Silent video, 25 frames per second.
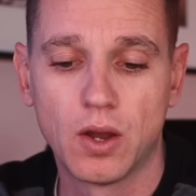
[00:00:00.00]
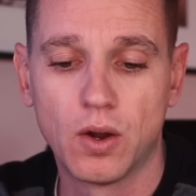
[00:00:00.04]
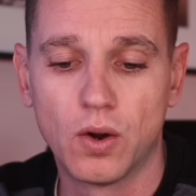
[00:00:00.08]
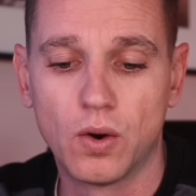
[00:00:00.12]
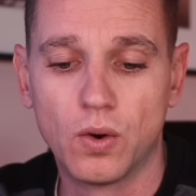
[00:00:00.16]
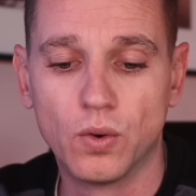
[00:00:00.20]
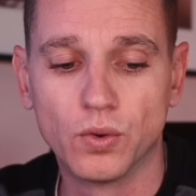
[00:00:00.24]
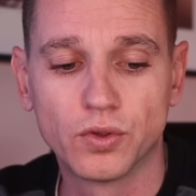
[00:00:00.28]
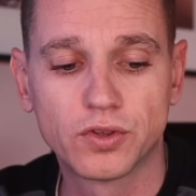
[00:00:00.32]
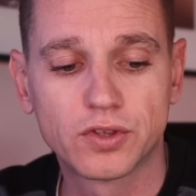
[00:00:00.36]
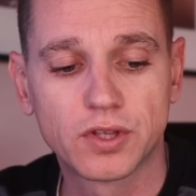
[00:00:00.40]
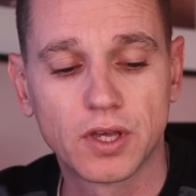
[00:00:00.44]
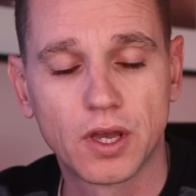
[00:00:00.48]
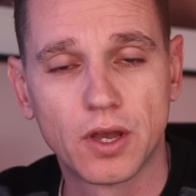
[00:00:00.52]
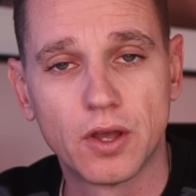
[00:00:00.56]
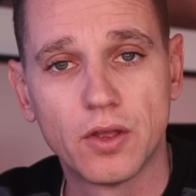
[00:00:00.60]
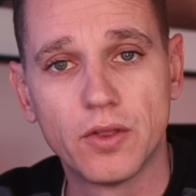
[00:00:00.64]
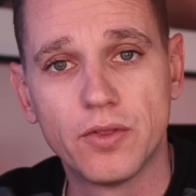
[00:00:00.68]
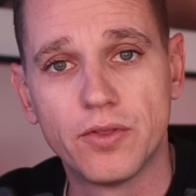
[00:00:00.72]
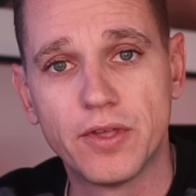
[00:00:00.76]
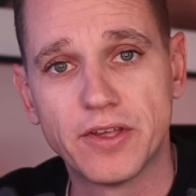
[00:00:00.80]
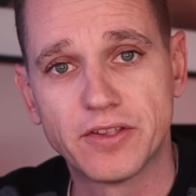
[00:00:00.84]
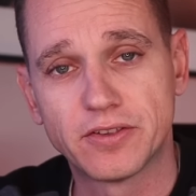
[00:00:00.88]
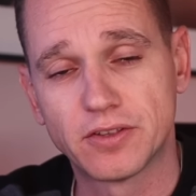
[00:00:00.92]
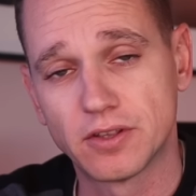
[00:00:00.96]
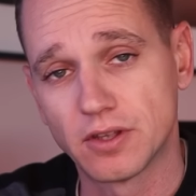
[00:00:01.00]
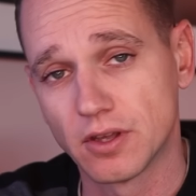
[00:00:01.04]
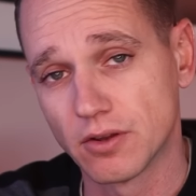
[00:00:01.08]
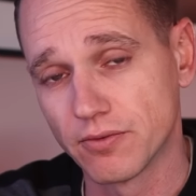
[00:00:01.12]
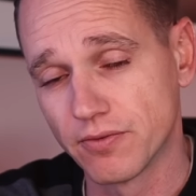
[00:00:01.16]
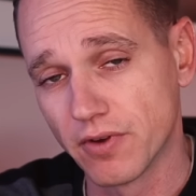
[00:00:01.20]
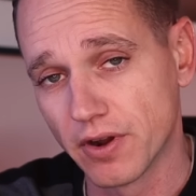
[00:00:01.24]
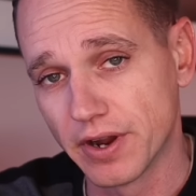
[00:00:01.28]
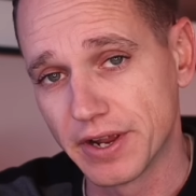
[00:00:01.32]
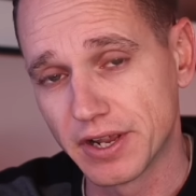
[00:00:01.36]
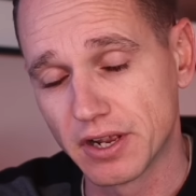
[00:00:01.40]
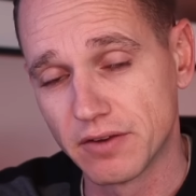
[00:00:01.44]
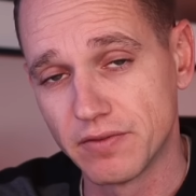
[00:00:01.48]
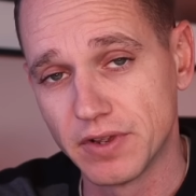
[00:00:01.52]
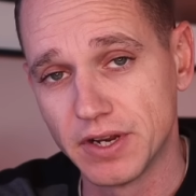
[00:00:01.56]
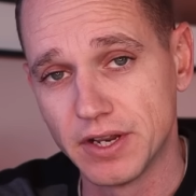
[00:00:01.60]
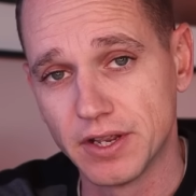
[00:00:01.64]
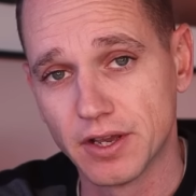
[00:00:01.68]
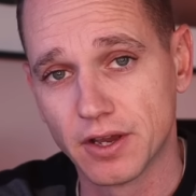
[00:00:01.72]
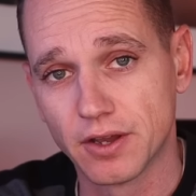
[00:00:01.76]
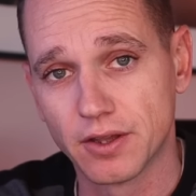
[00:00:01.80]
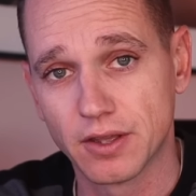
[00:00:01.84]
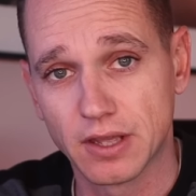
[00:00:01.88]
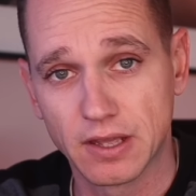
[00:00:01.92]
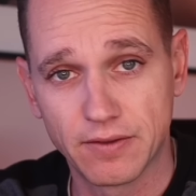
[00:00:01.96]
Also, this is a very good
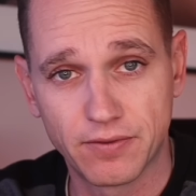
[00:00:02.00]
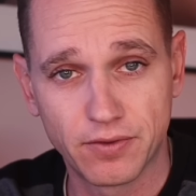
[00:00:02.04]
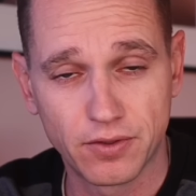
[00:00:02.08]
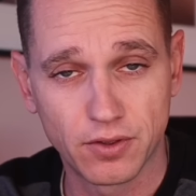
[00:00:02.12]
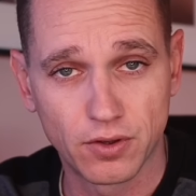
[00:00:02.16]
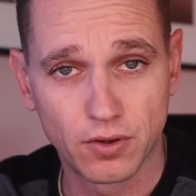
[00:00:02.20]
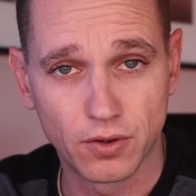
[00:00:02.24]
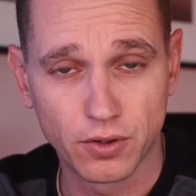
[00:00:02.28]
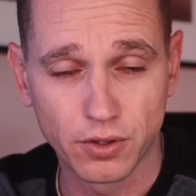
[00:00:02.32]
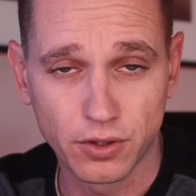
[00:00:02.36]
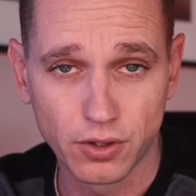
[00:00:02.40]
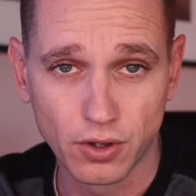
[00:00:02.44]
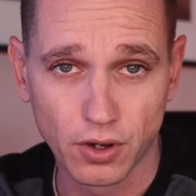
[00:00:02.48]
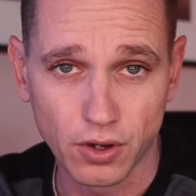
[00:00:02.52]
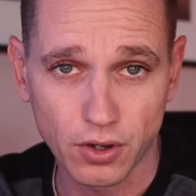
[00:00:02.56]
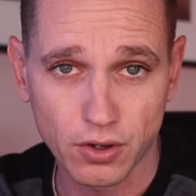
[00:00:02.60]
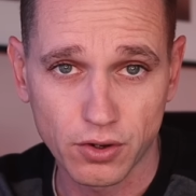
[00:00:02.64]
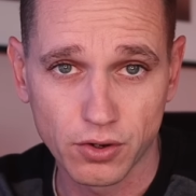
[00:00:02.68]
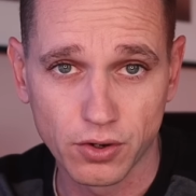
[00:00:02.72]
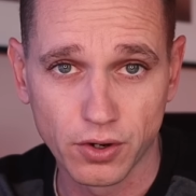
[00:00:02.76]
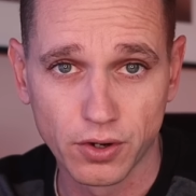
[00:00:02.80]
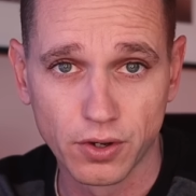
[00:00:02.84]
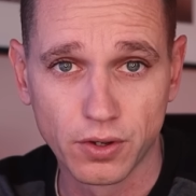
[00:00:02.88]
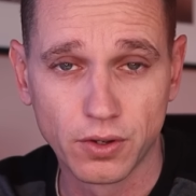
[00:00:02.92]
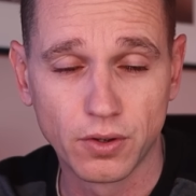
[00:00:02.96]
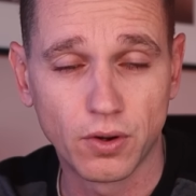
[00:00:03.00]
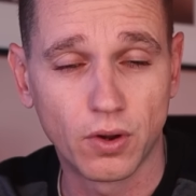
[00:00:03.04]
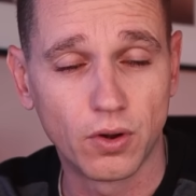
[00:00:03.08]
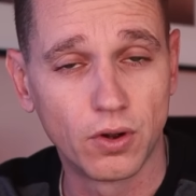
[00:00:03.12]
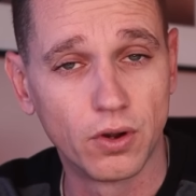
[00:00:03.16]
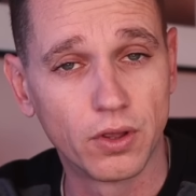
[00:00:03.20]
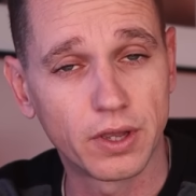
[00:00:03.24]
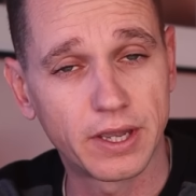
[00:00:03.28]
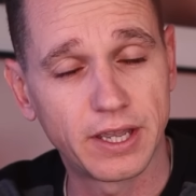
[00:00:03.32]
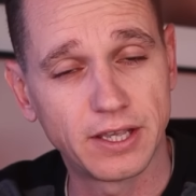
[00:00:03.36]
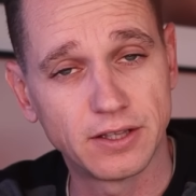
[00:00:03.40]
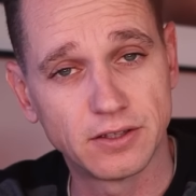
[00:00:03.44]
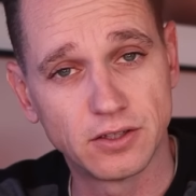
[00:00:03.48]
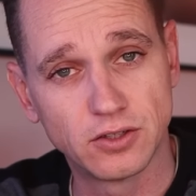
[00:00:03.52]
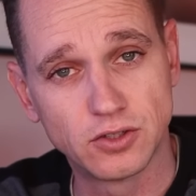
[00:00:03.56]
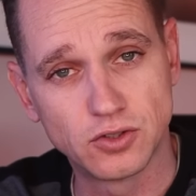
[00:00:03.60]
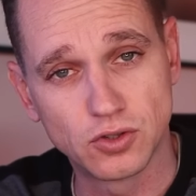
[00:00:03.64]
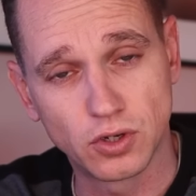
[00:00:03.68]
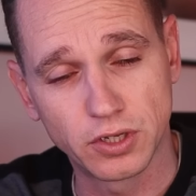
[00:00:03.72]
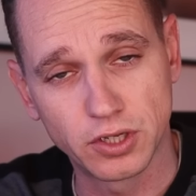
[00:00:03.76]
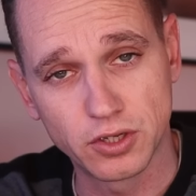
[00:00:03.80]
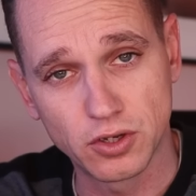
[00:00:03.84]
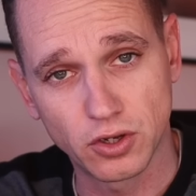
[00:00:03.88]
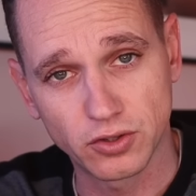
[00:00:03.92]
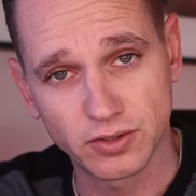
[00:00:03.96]
video if you're a yacht crew or looking to
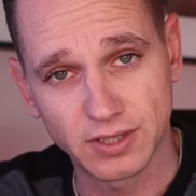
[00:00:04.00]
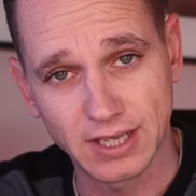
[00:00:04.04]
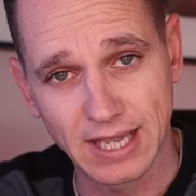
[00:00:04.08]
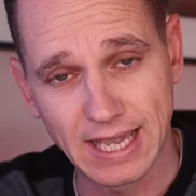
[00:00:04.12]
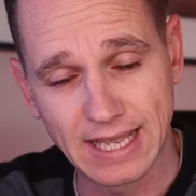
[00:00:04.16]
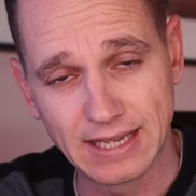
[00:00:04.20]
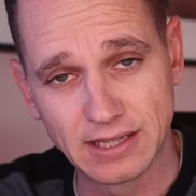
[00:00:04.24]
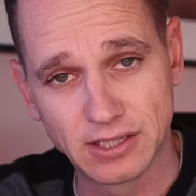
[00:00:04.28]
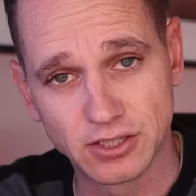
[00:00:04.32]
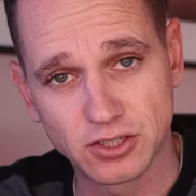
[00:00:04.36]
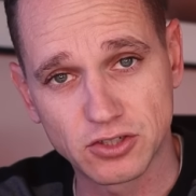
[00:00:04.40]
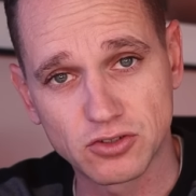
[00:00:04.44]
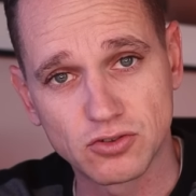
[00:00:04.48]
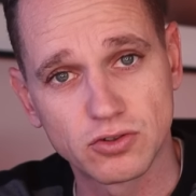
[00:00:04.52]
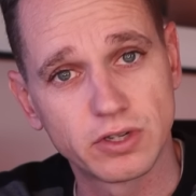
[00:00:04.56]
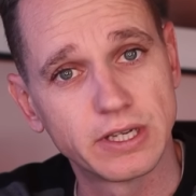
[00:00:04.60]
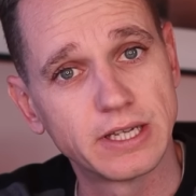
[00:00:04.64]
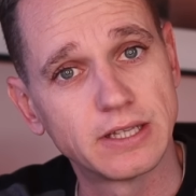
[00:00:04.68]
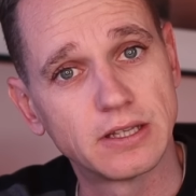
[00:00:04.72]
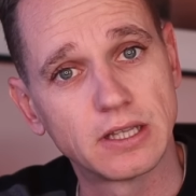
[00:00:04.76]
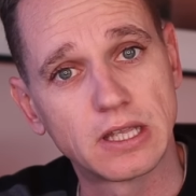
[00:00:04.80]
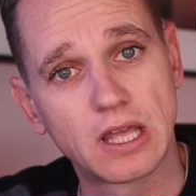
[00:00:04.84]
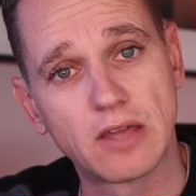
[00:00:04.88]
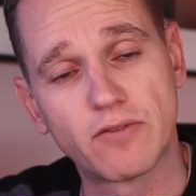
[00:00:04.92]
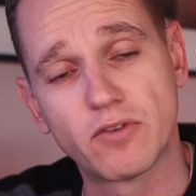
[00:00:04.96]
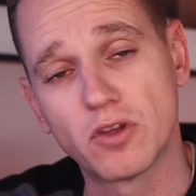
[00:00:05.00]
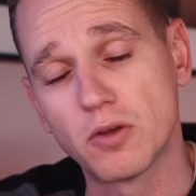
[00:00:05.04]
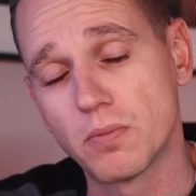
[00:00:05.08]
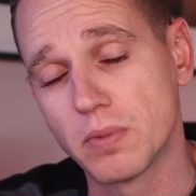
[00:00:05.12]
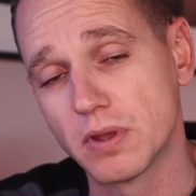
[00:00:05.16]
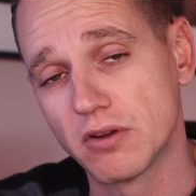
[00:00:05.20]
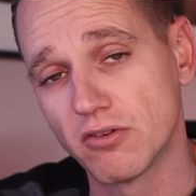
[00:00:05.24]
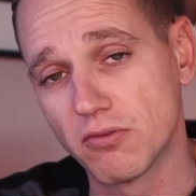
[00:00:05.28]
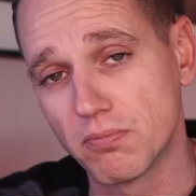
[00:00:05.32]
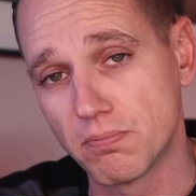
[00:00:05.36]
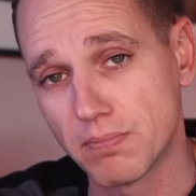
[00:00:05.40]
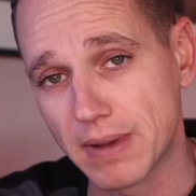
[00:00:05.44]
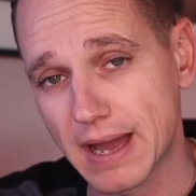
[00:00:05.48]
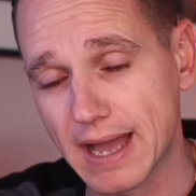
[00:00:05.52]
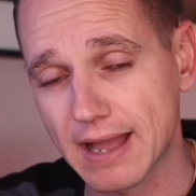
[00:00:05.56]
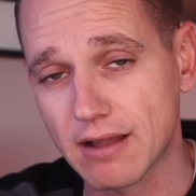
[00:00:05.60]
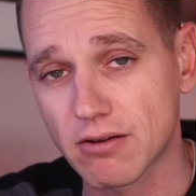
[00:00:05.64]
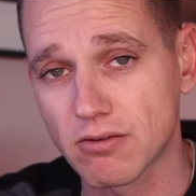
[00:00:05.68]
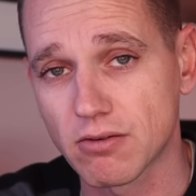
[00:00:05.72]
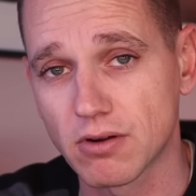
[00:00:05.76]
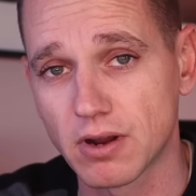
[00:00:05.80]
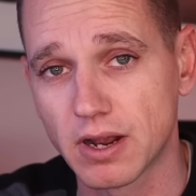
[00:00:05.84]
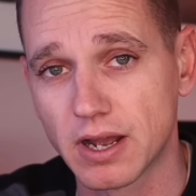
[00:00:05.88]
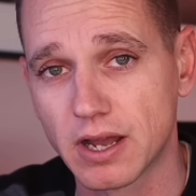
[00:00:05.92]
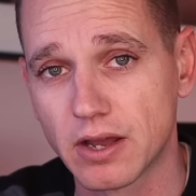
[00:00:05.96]
join the yachting industry to give you a bit of
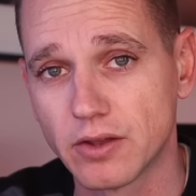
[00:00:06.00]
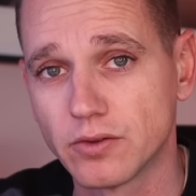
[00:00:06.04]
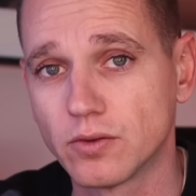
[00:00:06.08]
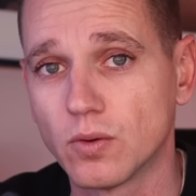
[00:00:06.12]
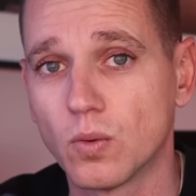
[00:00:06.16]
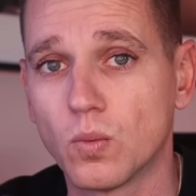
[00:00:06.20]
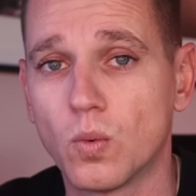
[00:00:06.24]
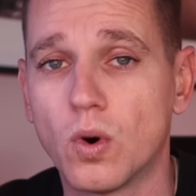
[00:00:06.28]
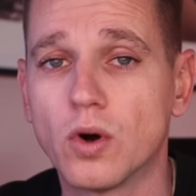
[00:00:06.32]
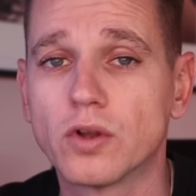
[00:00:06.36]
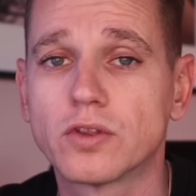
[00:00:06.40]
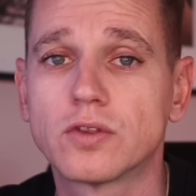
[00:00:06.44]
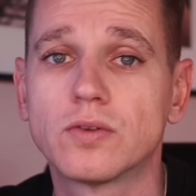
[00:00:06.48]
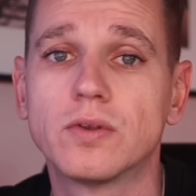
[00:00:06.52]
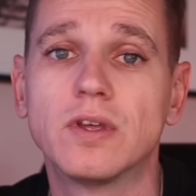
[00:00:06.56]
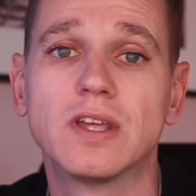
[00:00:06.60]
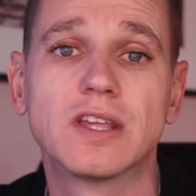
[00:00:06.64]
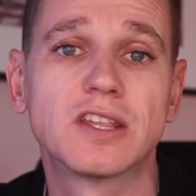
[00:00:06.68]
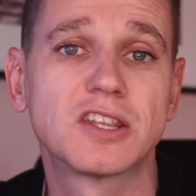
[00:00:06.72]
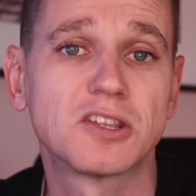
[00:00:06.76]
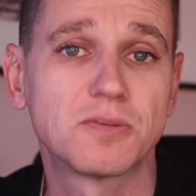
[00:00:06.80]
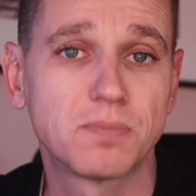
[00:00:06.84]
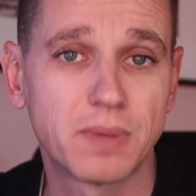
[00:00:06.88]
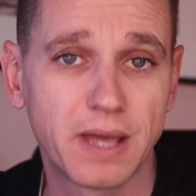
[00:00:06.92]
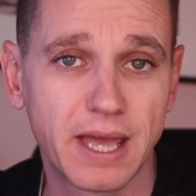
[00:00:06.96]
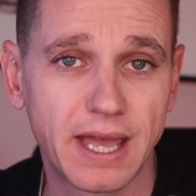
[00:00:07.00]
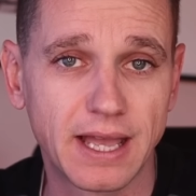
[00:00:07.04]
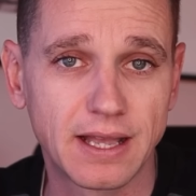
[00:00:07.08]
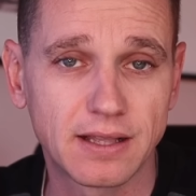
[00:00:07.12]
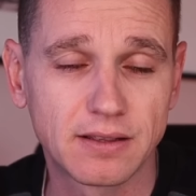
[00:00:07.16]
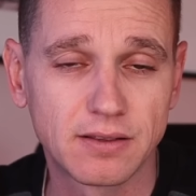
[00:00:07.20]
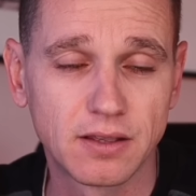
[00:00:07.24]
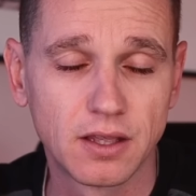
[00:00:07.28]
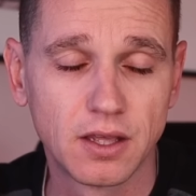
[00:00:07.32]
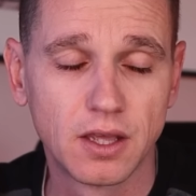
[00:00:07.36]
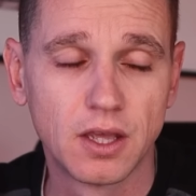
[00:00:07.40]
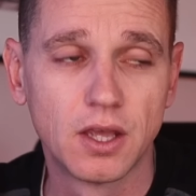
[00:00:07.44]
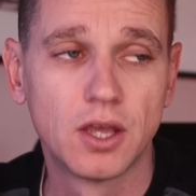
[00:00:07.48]
background on what to expect